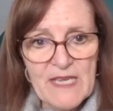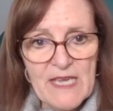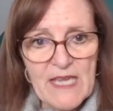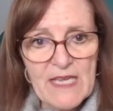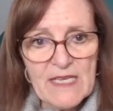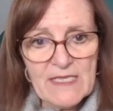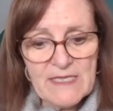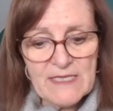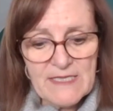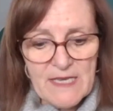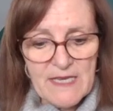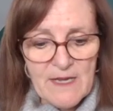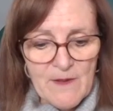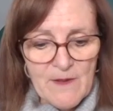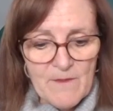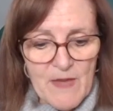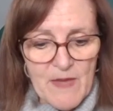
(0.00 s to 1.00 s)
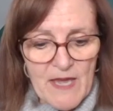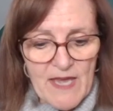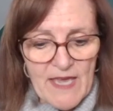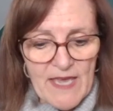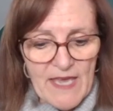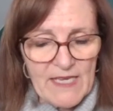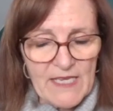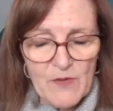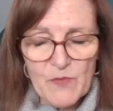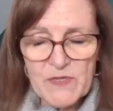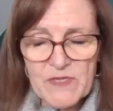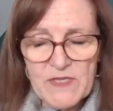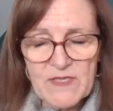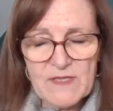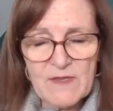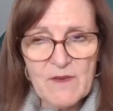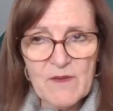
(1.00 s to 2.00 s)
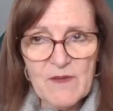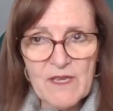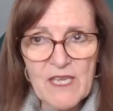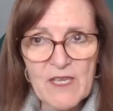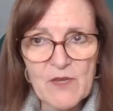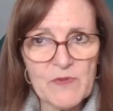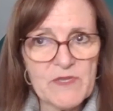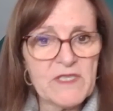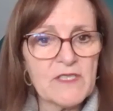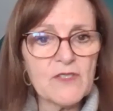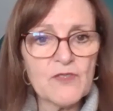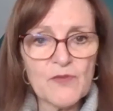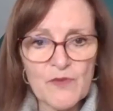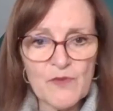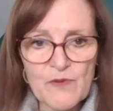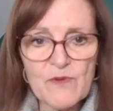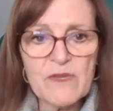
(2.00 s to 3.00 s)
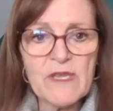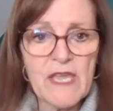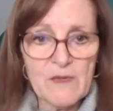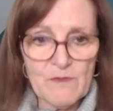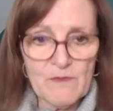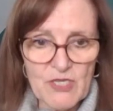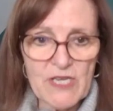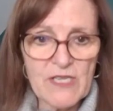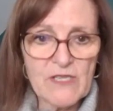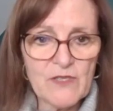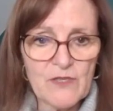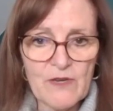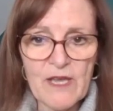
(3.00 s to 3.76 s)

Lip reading: And it was a true game changer.